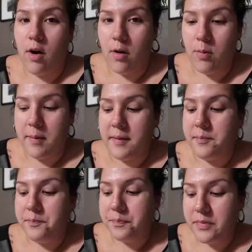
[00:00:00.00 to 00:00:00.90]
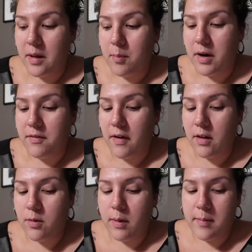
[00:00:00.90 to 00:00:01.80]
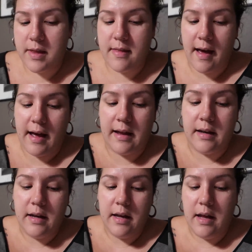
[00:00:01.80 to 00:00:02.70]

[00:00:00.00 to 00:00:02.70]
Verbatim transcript: all women, but I follow women that